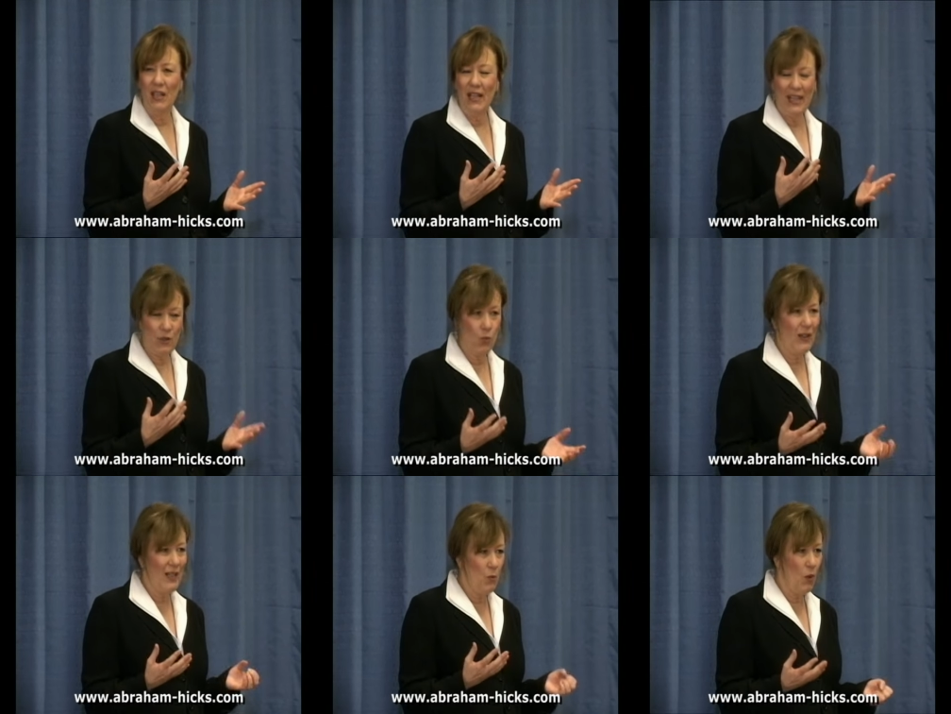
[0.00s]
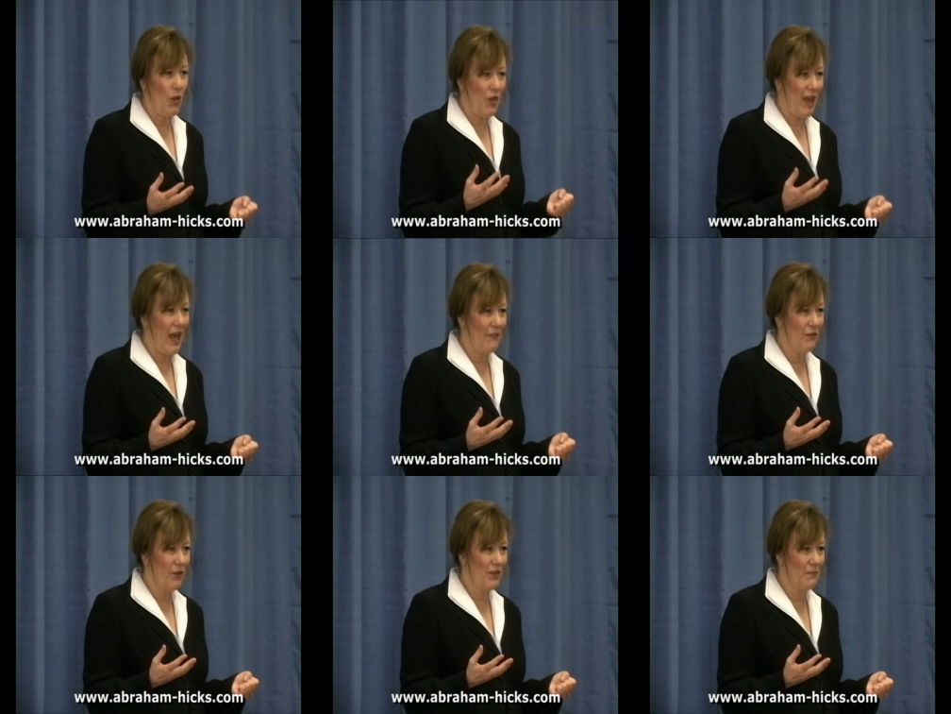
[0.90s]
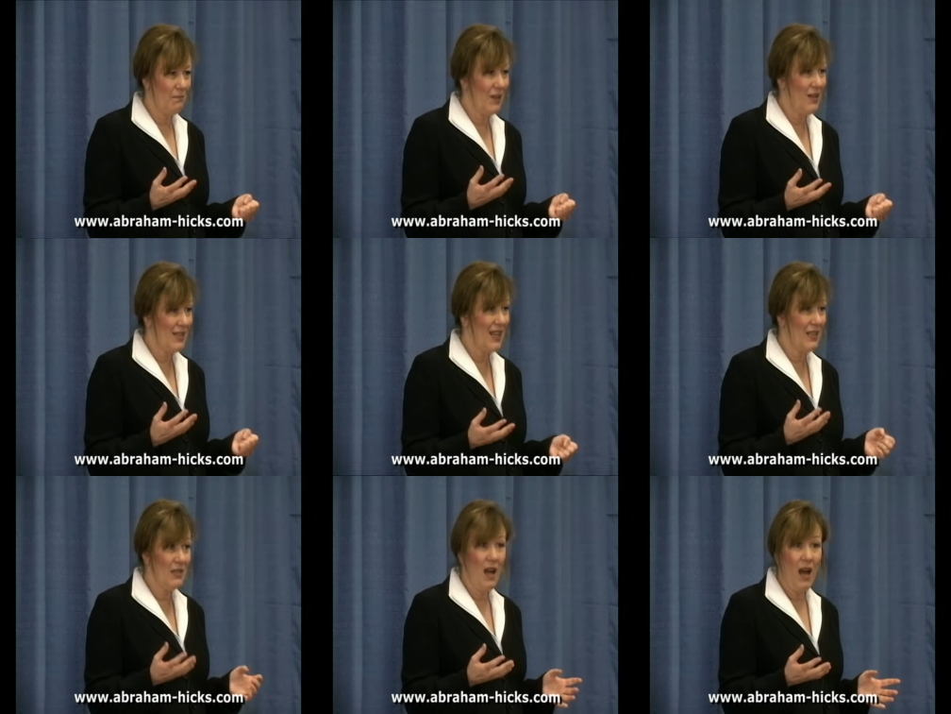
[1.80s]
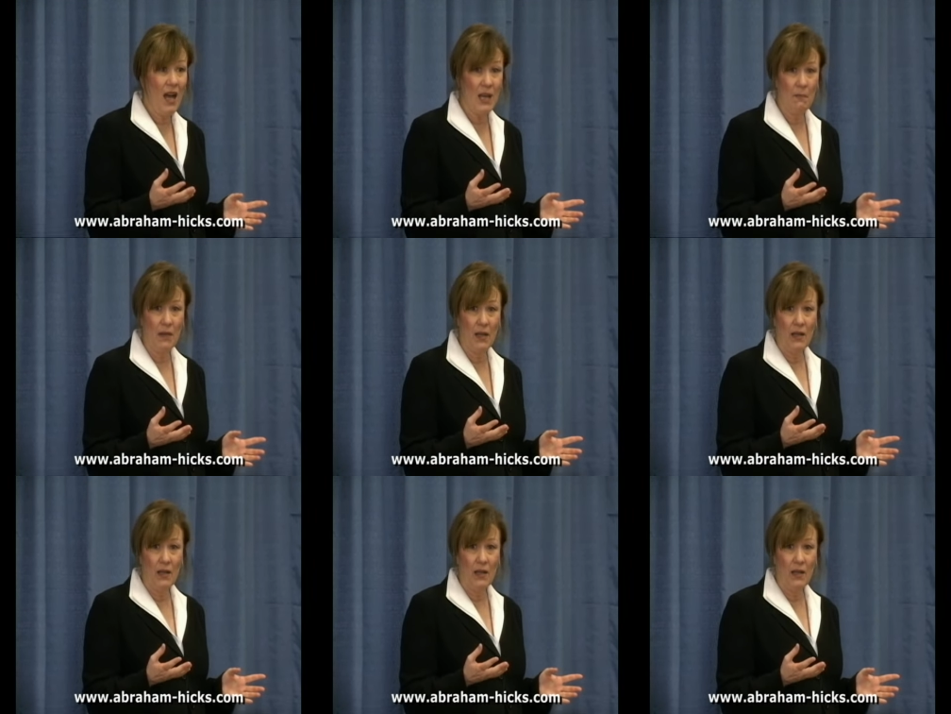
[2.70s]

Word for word: is really worth the effort, because in time,